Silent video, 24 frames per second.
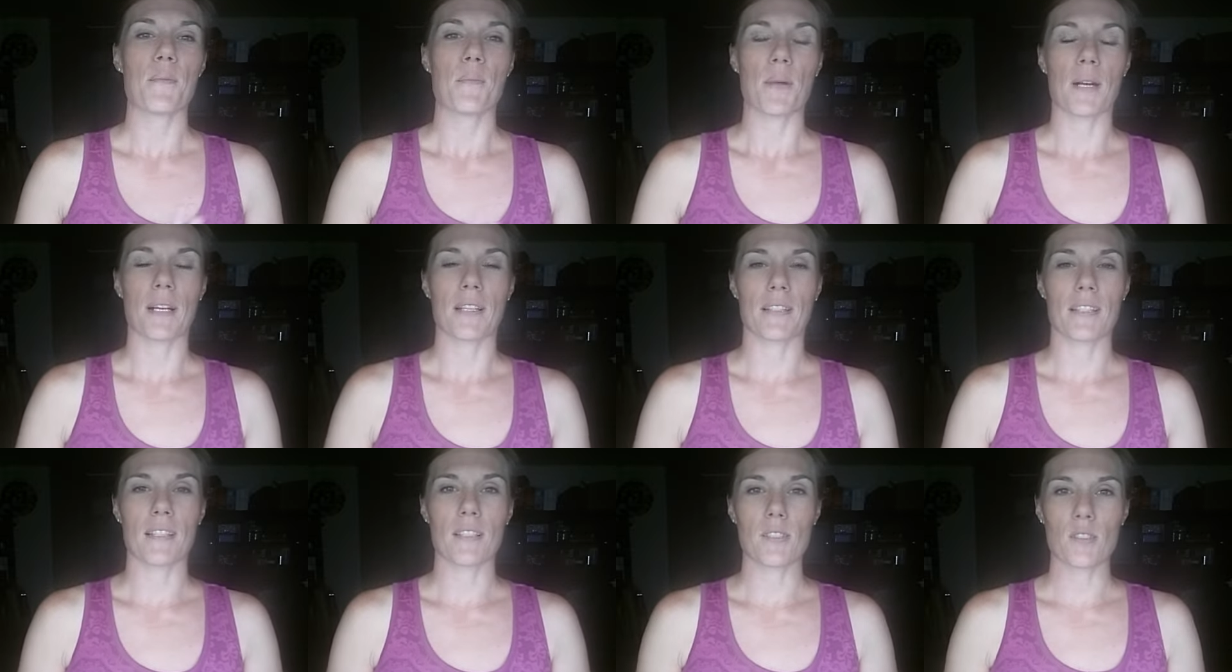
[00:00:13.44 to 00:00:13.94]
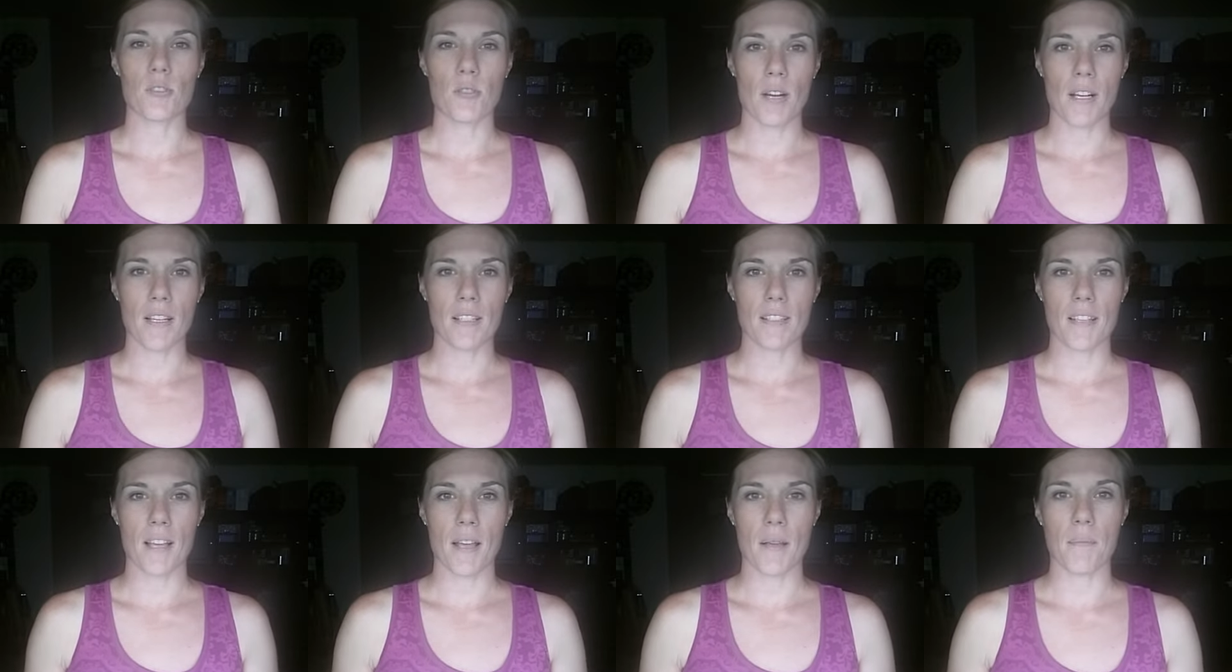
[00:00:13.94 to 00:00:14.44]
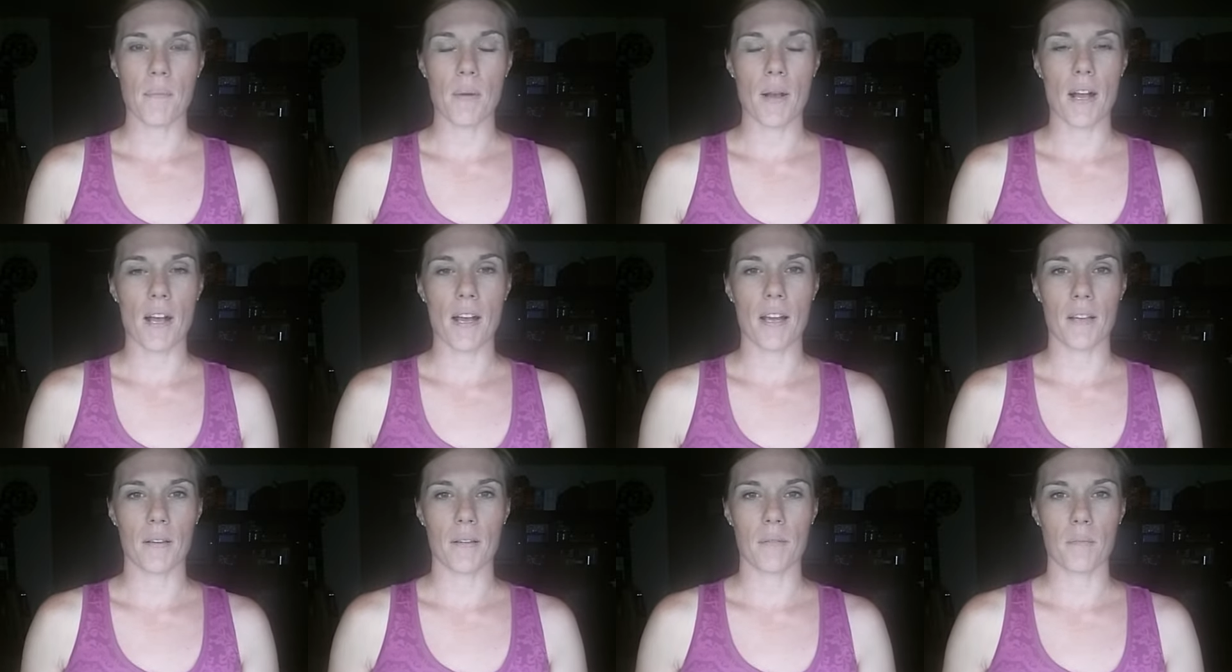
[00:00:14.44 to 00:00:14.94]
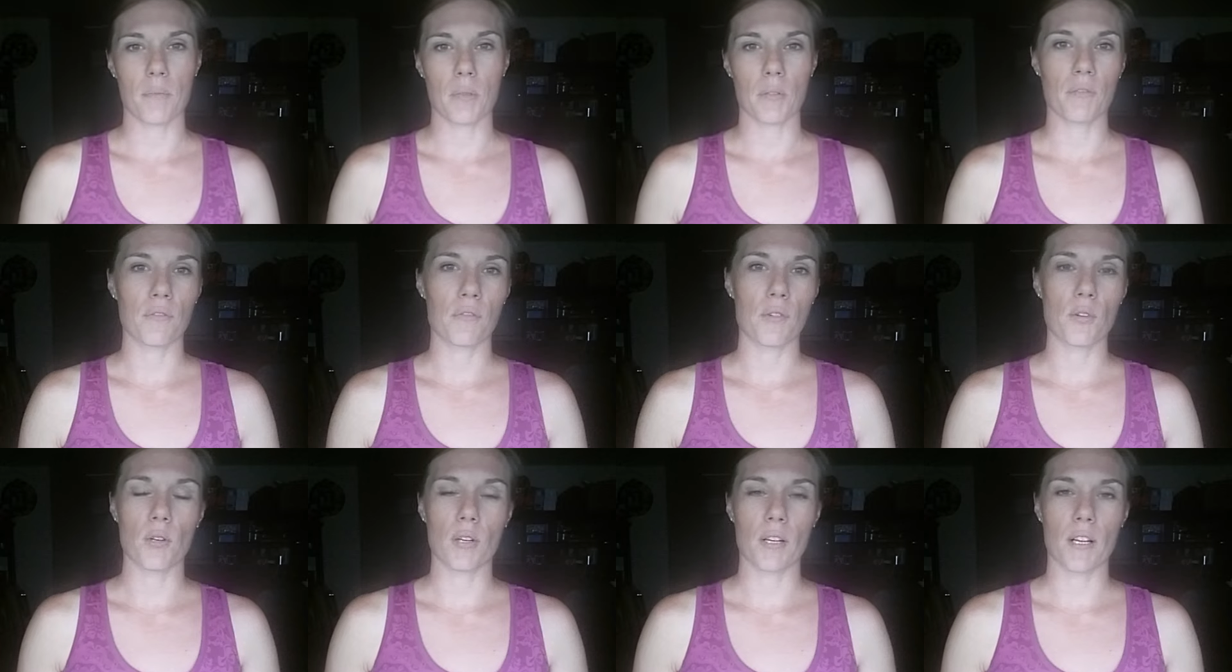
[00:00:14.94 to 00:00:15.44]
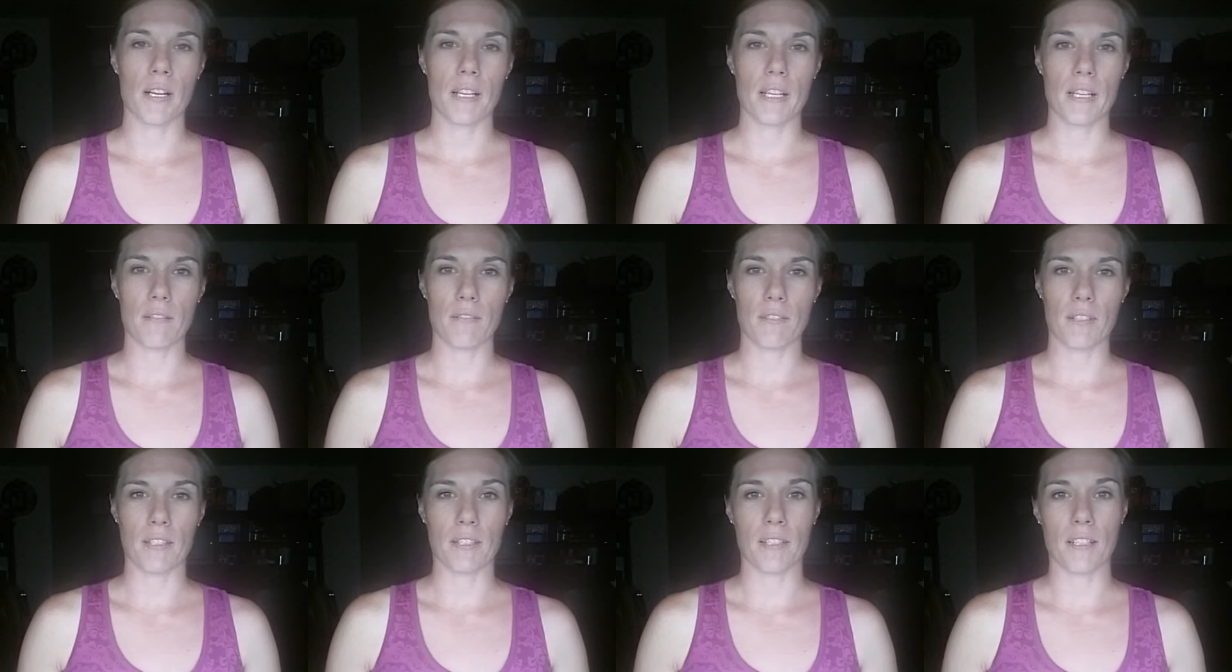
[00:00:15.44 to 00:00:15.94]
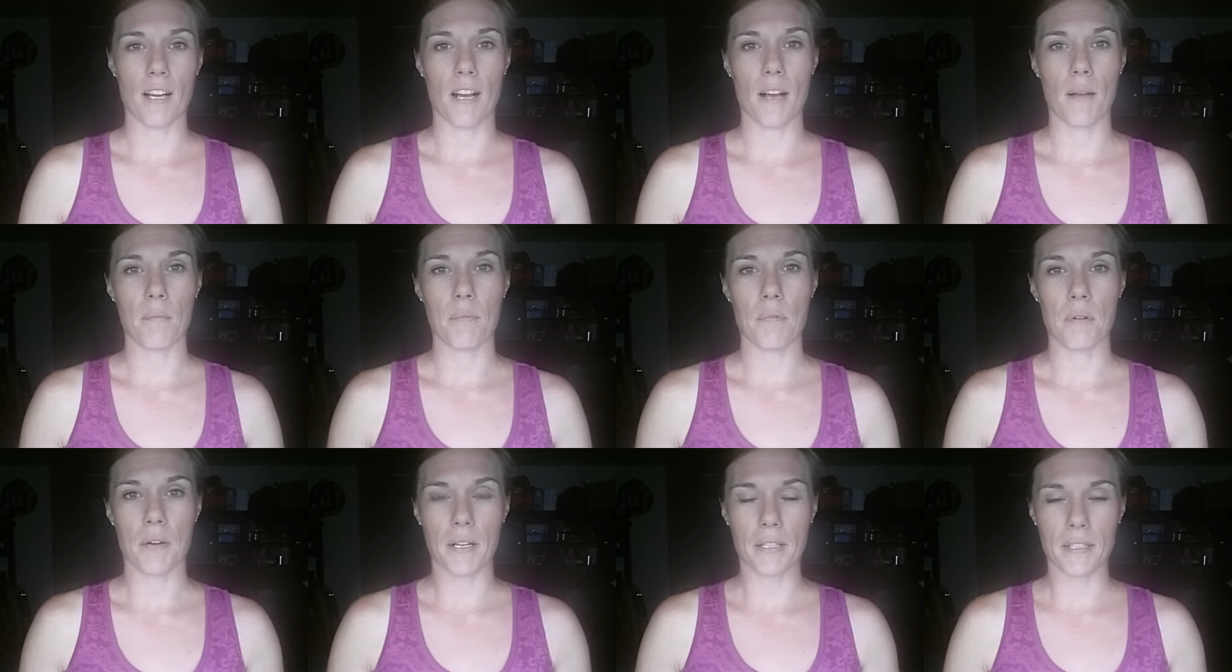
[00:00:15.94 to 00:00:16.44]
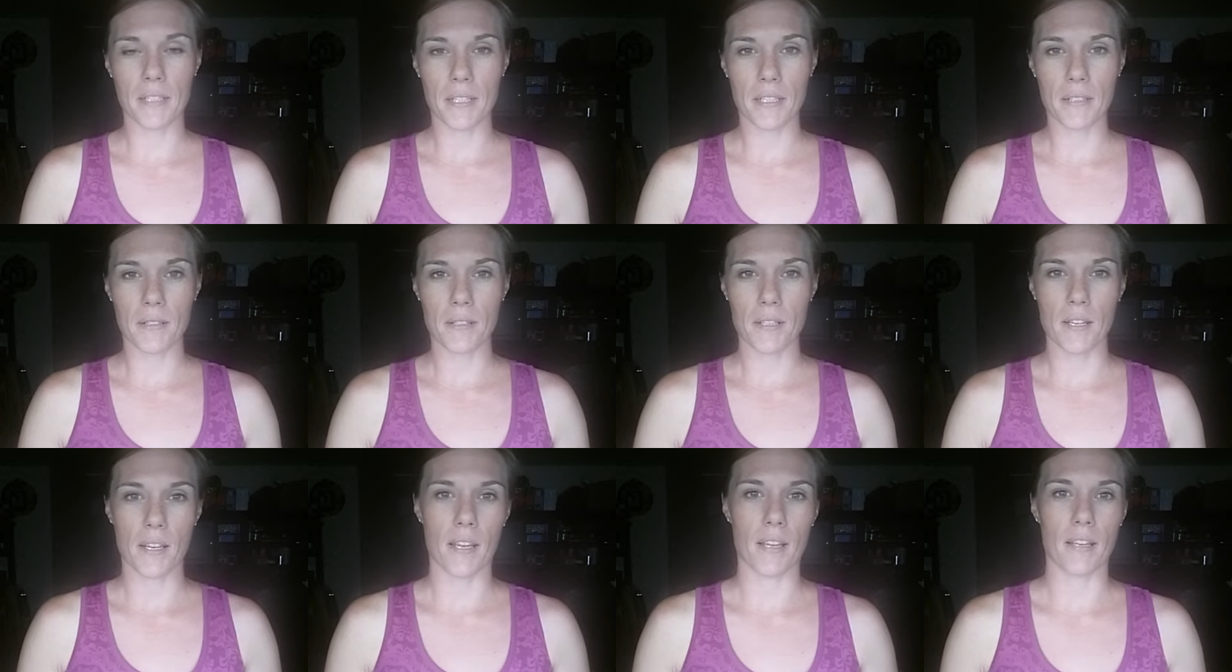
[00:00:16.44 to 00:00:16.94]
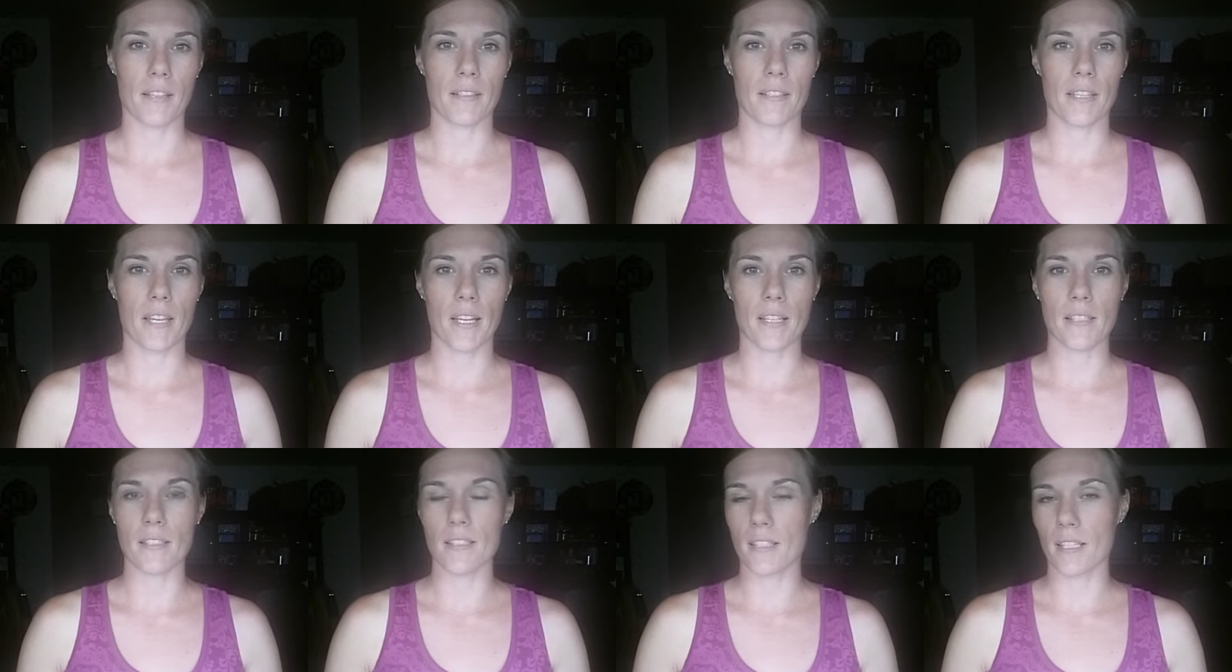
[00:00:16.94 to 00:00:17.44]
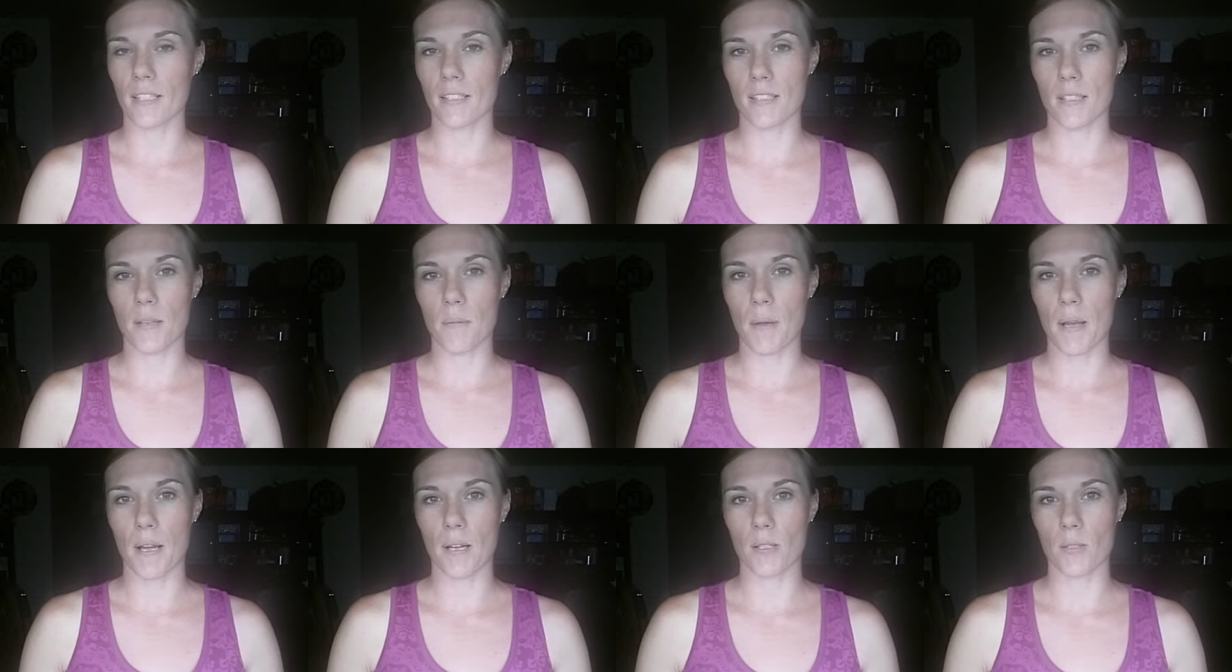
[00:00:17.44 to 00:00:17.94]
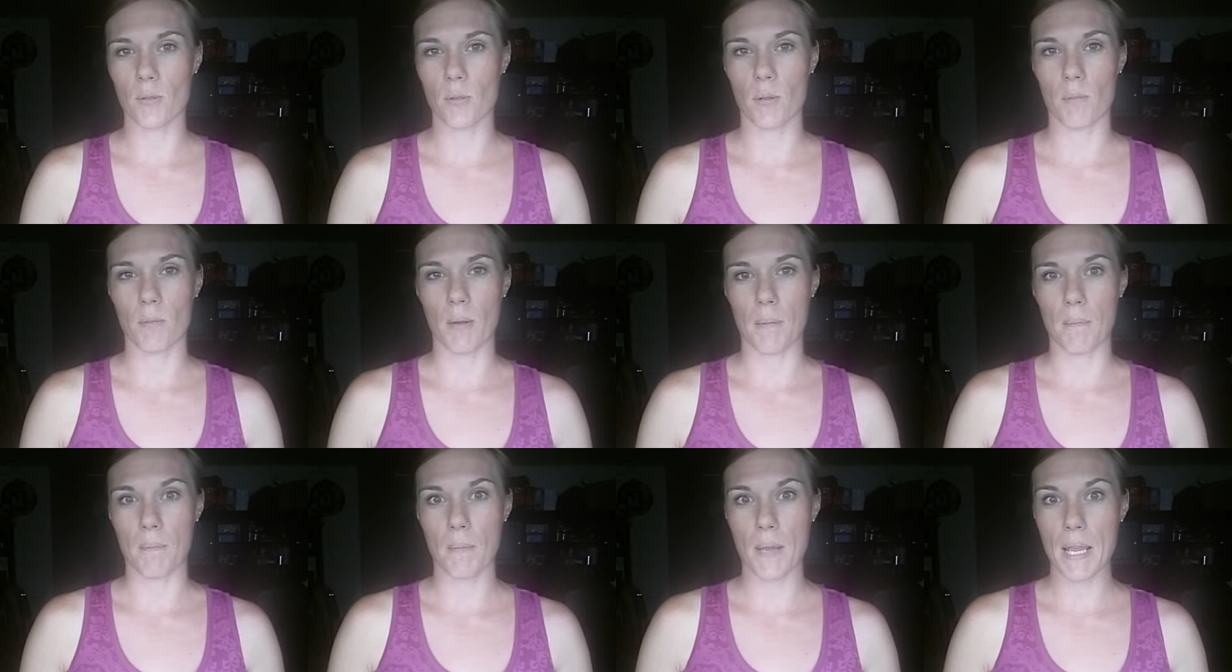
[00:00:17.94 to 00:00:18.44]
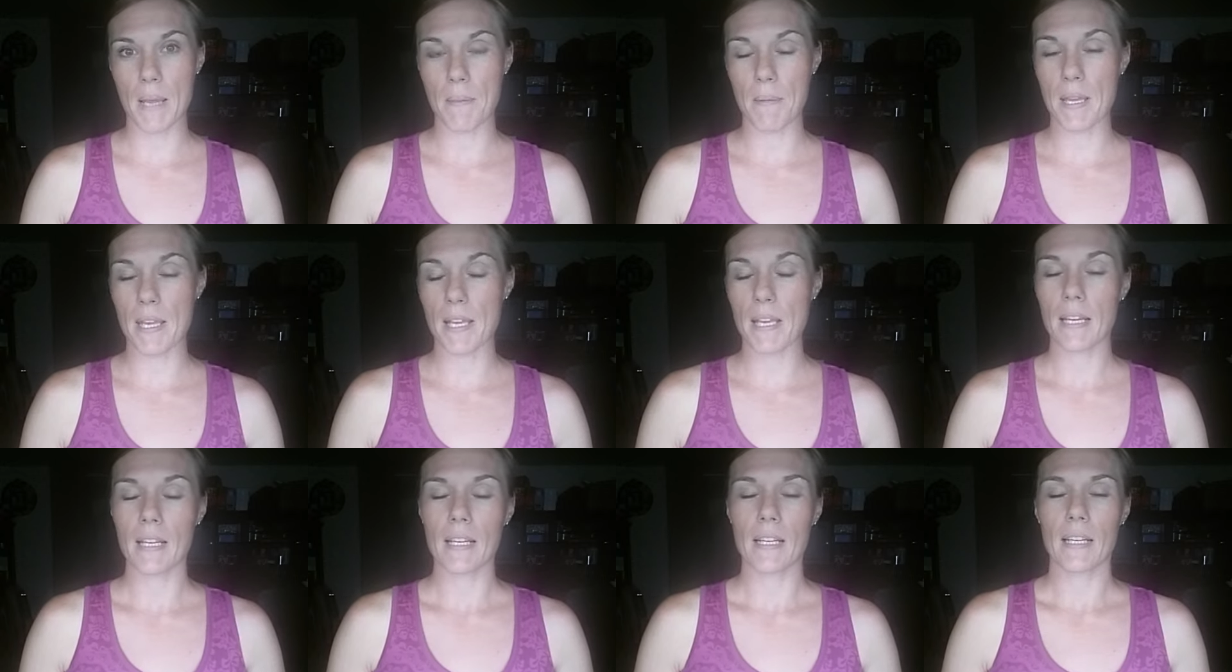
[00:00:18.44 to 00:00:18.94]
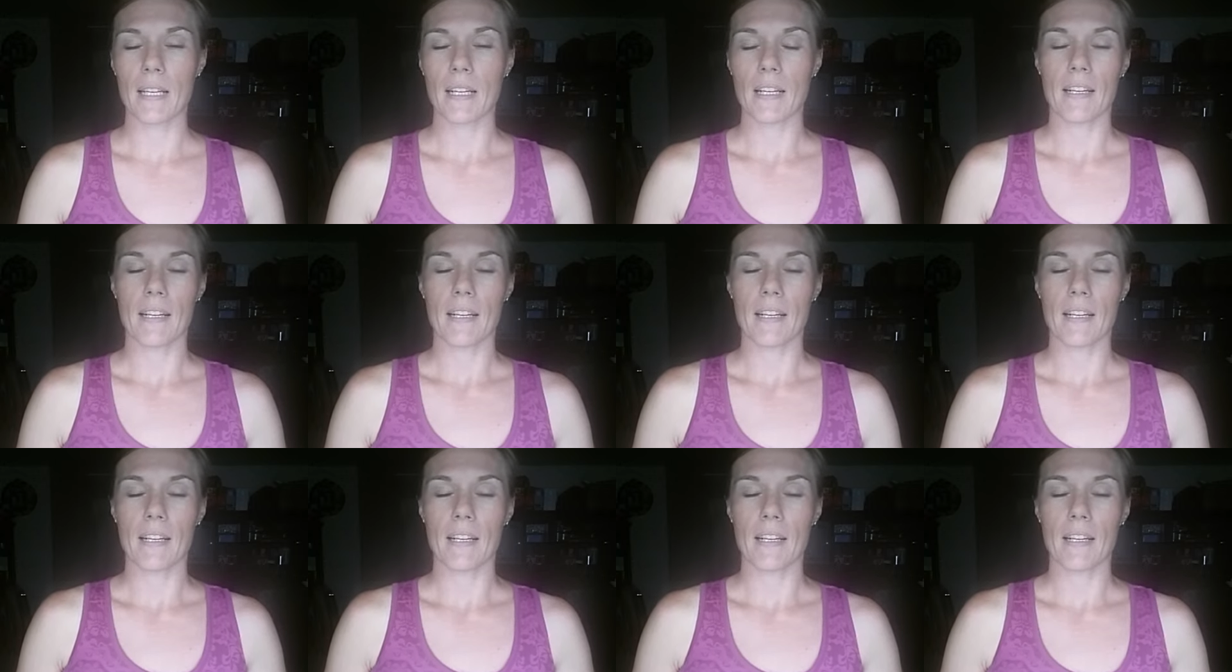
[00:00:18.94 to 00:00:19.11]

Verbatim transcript: But this dress I bought before I even got pregnant and gained 60 pounds with my baby.